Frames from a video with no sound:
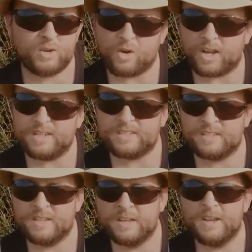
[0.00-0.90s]
Christ
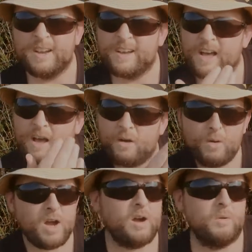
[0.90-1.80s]

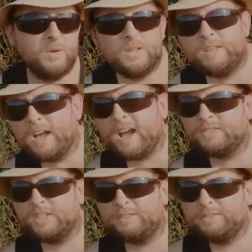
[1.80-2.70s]
wow, that
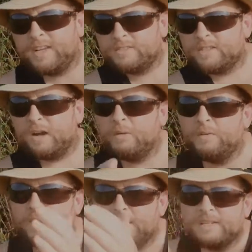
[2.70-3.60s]
actually fits though.
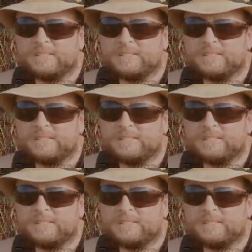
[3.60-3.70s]
I can